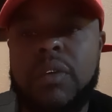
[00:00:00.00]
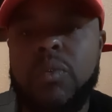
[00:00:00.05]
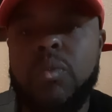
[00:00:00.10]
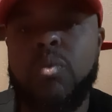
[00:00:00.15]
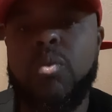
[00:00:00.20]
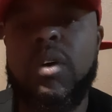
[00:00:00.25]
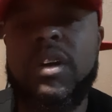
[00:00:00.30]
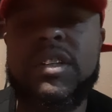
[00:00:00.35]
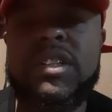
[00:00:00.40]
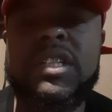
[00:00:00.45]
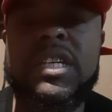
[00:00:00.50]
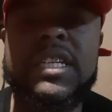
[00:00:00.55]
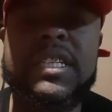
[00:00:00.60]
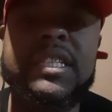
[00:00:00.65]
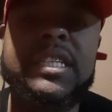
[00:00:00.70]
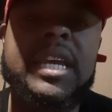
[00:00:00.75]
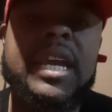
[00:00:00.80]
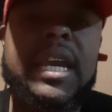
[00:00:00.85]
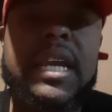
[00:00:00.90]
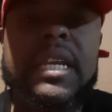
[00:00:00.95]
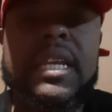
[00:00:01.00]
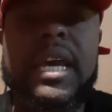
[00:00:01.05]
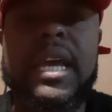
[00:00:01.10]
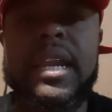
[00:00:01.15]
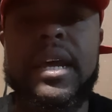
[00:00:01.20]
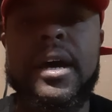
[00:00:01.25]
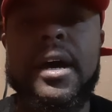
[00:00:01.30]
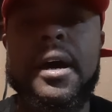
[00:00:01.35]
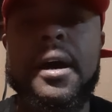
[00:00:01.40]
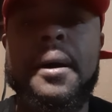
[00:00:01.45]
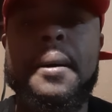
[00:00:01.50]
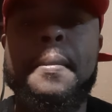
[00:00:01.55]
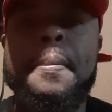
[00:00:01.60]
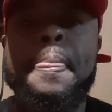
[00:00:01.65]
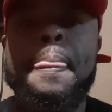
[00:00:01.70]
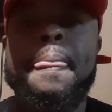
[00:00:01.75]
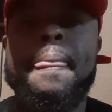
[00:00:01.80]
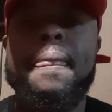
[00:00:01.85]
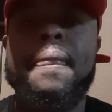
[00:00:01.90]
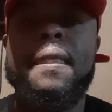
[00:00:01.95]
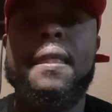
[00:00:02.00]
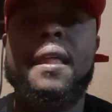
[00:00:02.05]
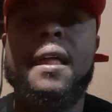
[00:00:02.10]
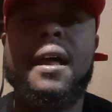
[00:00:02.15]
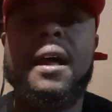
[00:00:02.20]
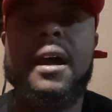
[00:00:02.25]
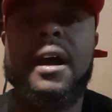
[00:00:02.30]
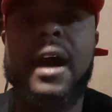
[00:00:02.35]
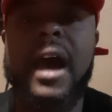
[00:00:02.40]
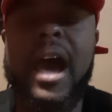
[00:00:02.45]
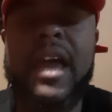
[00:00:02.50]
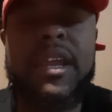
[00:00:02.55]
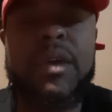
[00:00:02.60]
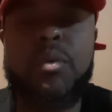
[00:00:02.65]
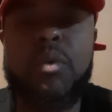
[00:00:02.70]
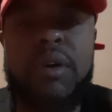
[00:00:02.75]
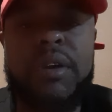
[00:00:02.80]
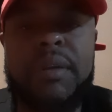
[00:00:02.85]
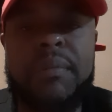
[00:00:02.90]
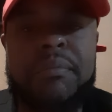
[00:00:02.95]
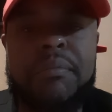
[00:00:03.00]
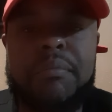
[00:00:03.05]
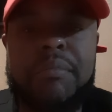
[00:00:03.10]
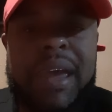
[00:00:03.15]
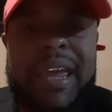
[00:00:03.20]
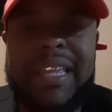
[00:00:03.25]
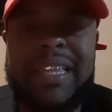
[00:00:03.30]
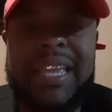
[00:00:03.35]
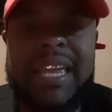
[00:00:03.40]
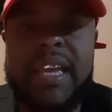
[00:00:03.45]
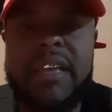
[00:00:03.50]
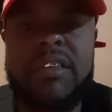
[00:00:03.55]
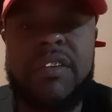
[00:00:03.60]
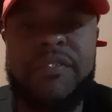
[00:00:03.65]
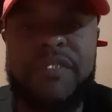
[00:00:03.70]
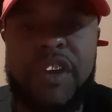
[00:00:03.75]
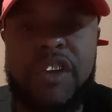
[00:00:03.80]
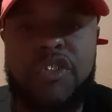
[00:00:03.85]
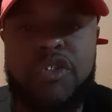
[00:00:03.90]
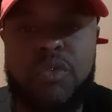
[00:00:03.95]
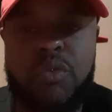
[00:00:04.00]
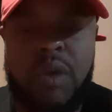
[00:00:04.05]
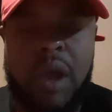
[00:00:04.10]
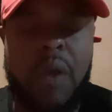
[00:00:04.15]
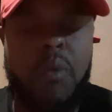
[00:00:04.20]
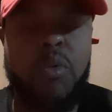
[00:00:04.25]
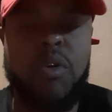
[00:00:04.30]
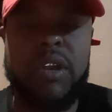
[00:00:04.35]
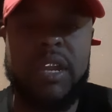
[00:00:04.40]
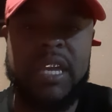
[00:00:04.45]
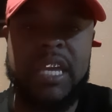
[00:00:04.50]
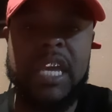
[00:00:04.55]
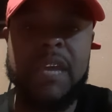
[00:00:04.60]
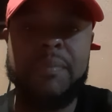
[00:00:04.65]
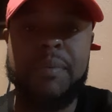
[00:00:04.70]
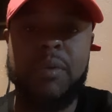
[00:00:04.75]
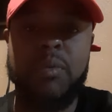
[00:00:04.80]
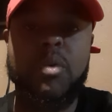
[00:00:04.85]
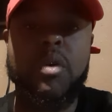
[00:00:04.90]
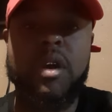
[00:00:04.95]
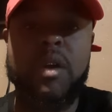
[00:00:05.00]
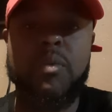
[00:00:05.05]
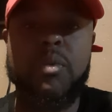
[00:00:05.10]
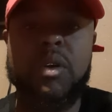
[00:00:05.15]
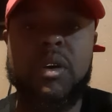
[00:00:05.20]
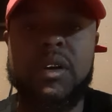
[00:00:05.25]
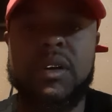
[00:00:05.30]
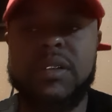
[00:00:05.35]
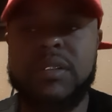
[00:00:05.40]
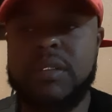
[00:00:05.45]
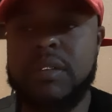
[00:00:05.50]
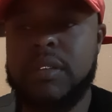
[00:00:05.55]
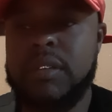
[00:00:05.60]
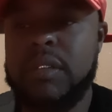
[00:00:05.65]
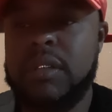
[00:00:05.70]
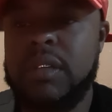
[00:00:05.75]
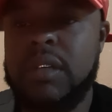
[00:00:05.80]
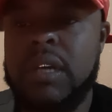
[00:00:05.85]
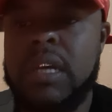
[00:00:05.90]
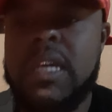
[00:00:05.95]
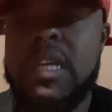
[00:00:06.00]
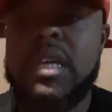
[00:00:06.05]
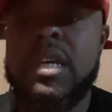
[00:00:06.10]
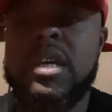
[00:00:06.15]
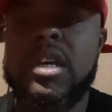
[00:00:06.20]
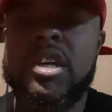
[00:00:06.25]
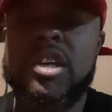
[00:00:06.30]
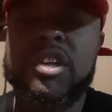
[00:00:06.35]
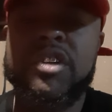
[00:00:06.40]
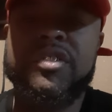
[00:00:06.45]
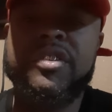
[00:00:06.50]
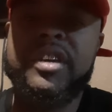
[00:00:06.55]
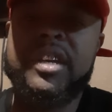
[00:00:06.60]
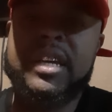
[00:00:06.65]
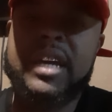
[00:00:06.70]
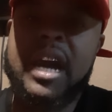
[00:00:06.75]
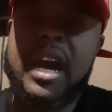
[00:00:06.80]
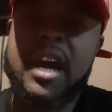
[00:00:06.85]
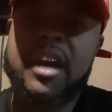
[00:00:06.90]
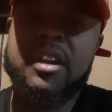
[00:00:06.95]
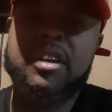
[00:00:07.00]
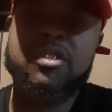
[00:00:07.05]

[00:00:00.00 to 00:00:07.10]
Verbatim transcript: Once she seen that um I didn't want to make things official, I wanted to keep it where it was, she kind